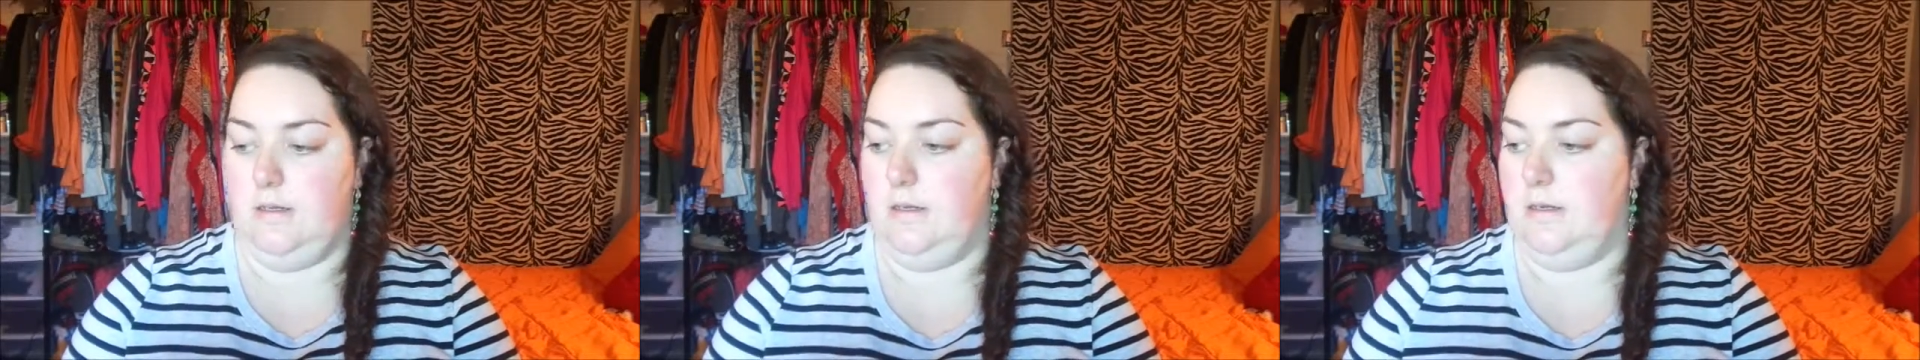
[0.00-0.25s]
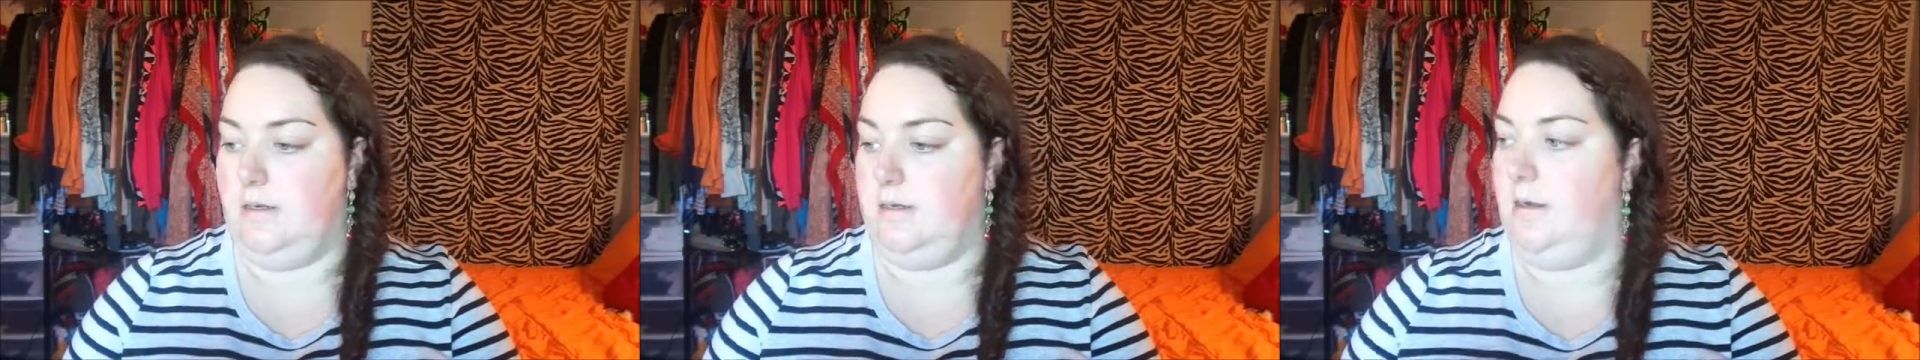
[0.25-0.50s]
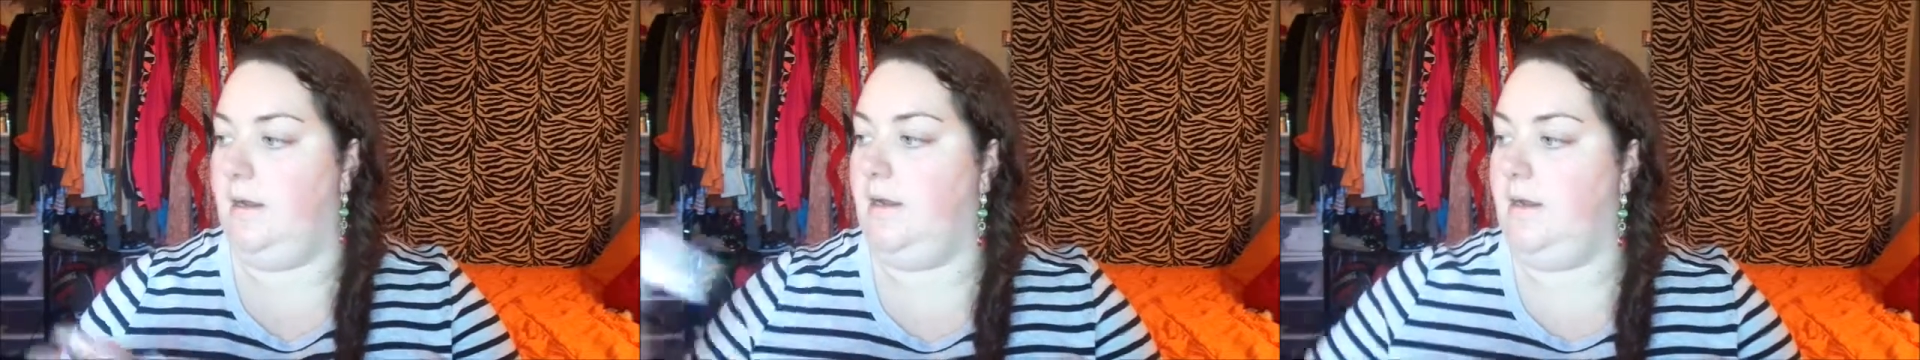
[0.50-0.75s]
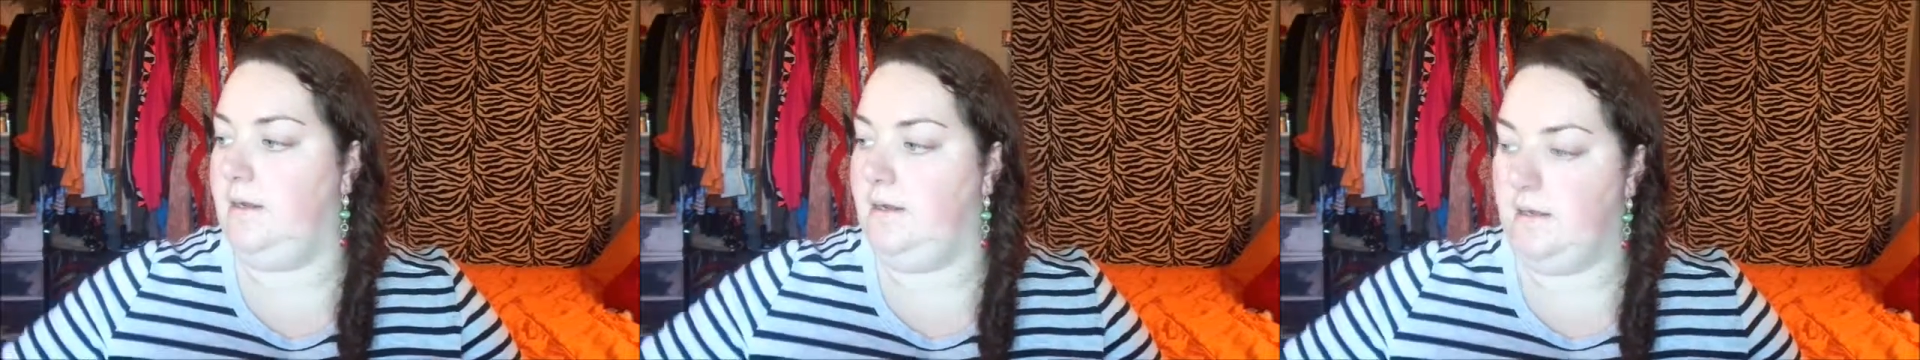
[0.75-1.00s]

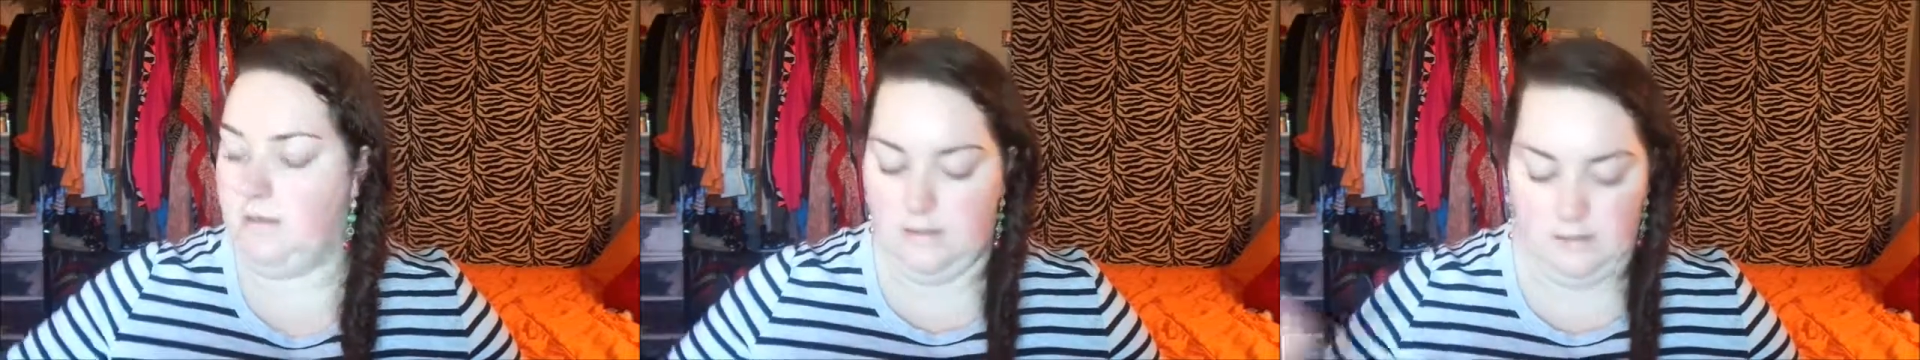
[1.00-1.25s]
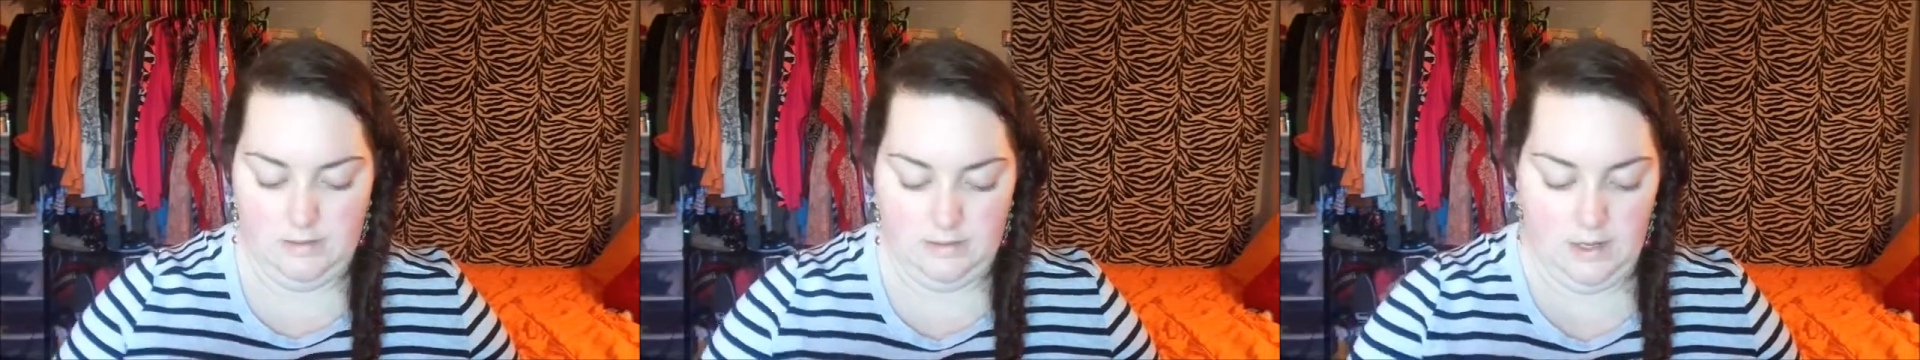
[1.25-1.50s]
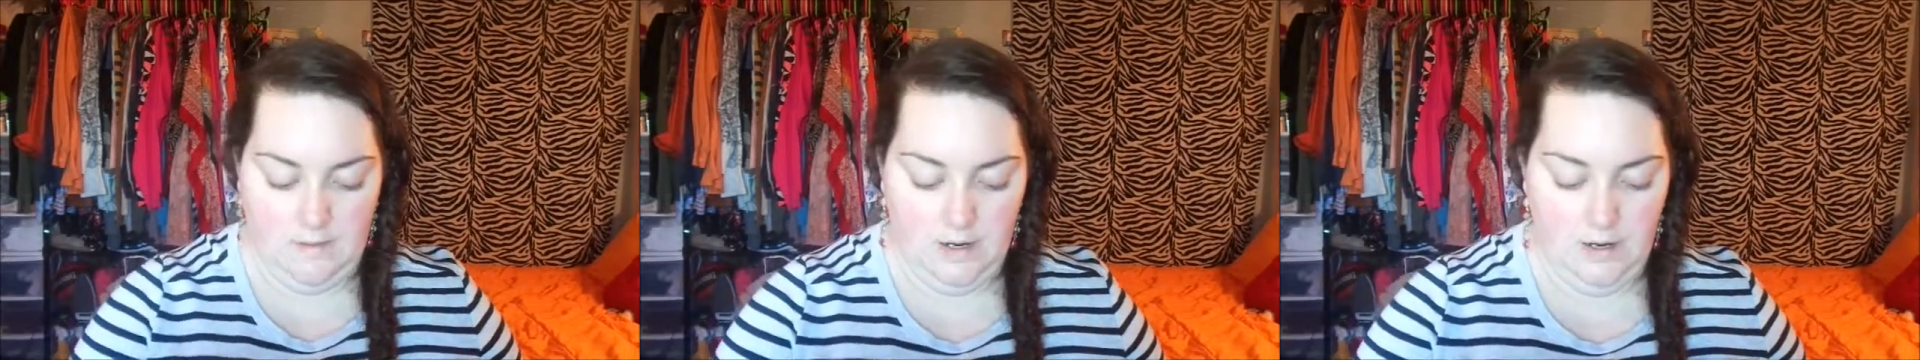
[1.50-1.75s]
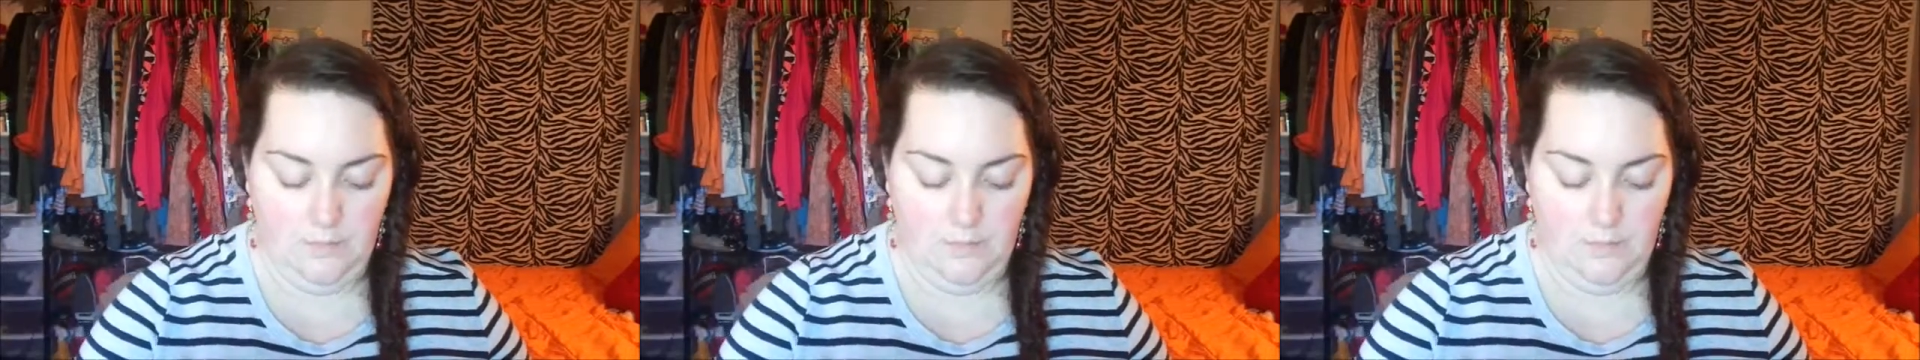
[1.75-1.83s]
Alright, so I'm going to